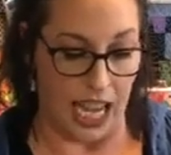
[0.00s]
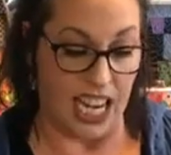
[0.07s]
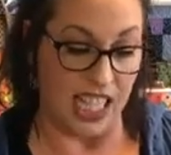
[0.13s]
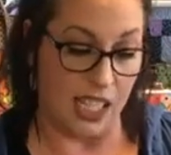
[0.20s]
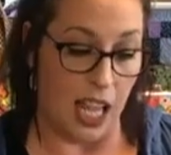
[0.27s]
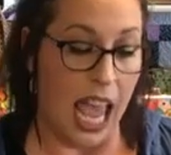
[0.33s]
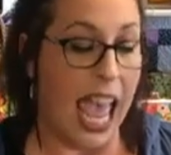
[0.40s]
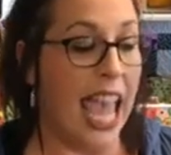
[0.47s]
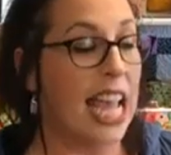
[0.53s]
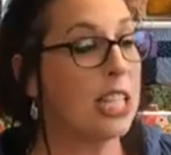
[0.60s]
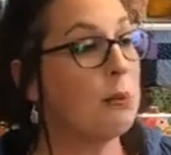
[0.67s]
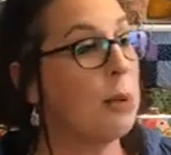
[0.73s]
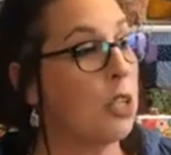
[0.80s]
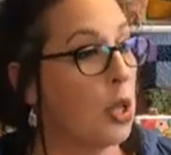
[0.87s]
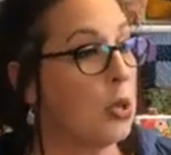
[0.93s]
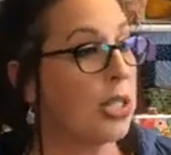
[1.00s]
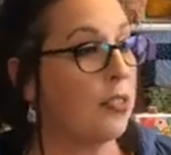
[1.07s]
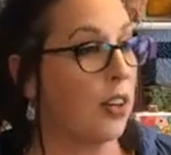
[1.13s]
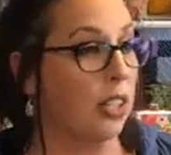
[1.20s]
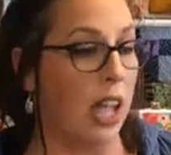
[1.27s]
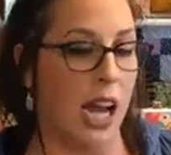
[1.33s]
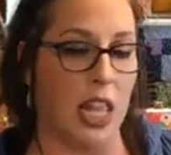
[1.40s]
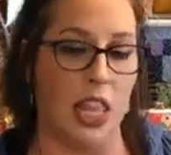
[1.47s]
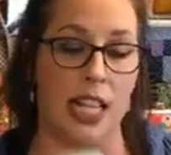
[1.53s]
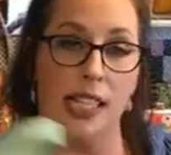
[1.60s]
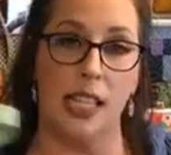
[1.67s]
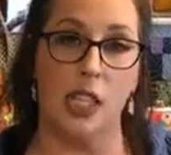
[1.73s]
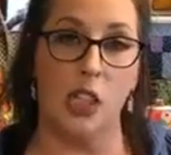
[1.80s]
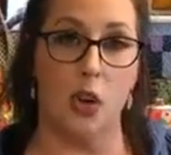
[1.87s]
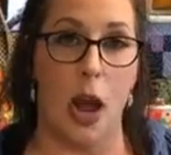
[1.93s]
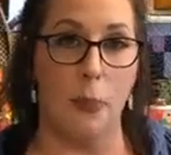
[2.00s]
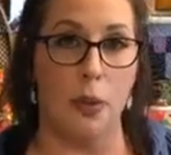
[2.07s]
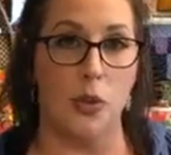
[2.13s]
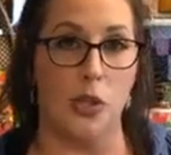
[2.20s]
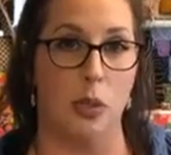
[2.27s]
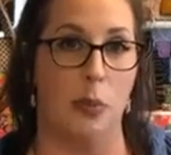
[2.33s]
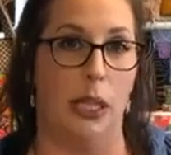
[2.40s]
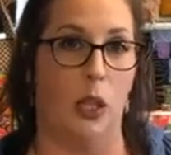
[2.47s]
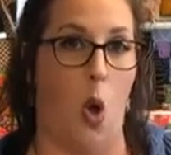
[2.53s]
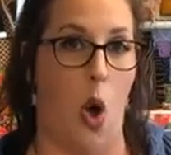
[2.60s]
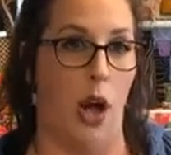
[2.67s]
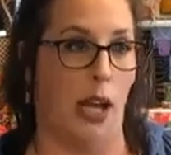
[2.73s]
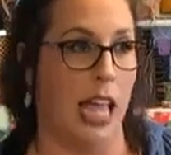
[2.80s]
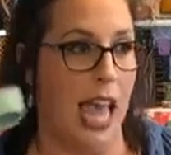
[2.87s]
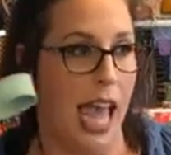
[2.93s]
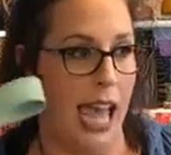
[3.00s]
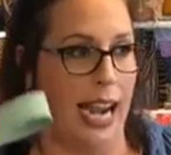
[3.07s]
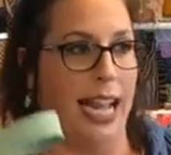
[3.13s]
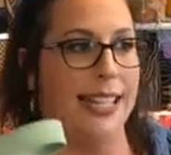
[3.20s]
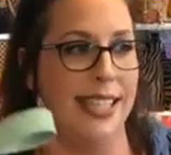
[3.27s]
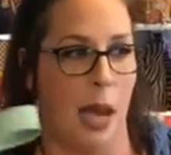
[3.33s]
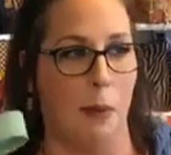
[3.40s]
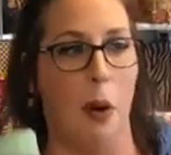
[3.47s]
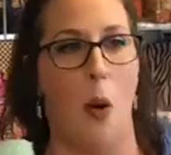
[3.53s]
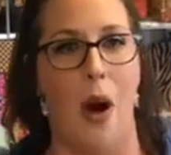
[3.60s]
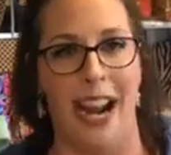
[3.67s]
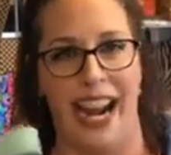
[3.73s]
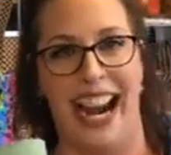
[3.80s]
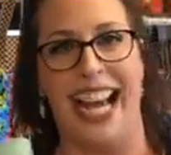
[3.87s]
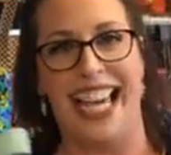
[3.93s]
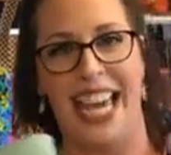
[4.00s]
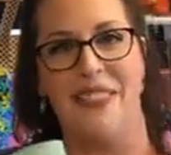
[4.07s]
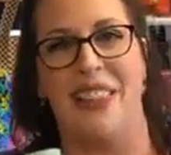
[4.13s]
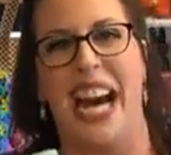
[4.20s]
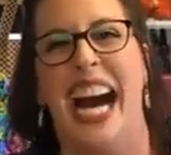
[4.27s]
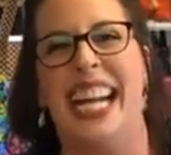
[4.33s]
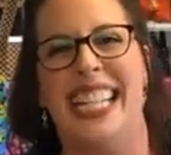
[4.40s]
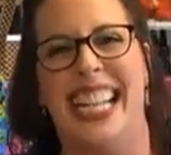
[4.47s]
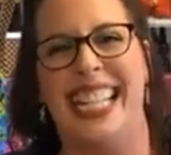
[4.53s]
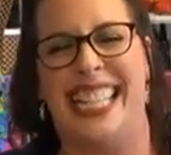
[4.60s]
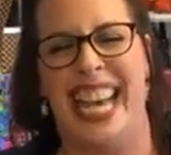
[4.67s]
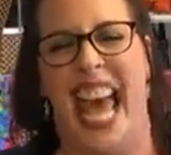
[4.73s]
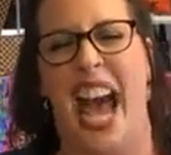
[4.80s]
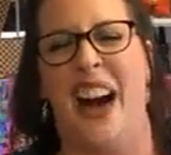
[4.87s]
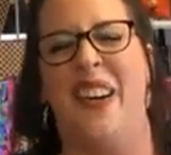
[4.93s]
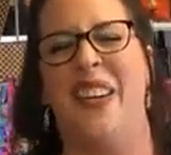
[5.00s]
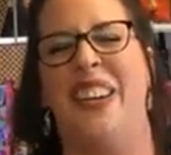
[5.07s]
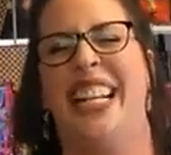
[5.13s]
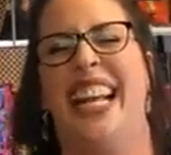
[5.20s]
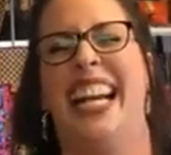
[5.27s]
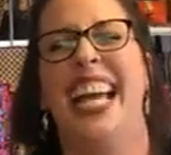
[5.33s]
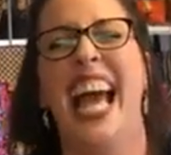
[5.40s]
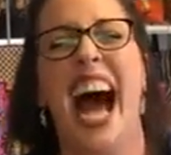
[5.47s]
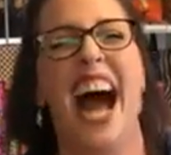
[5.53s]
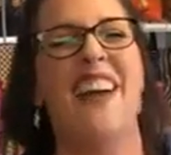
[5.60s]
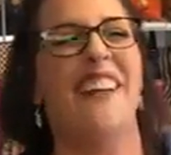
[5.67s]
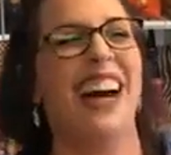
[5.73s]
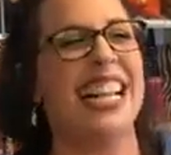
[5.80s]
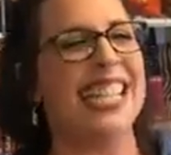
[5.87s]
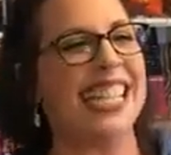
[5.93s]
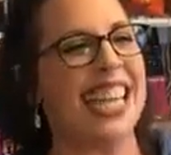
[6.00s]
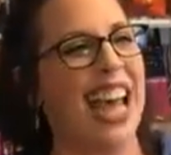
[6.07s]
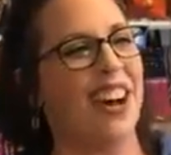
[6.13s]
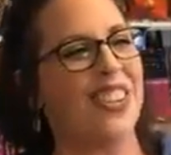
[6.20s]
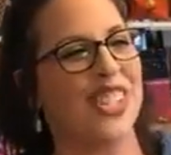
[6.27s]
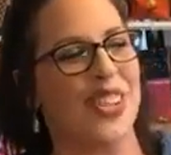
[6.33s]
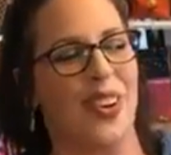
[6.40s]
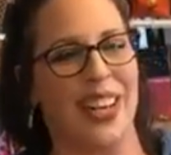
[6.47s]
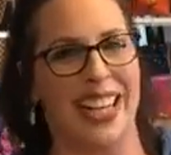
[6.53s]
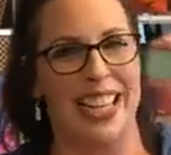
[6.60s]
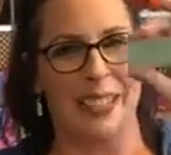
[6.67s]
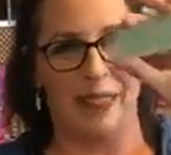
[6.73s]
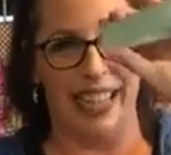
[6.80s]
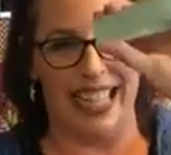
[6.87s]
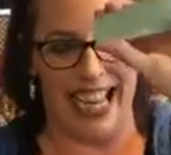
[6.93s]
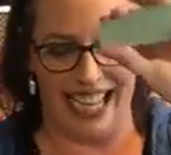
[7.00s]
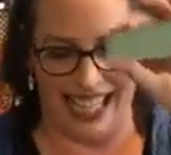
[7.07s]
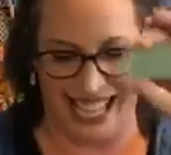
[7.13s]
And it's it's been used for a lot of things. This strap used to be long, and I demo on it, and I keep cutting it down. I want to see how short it is by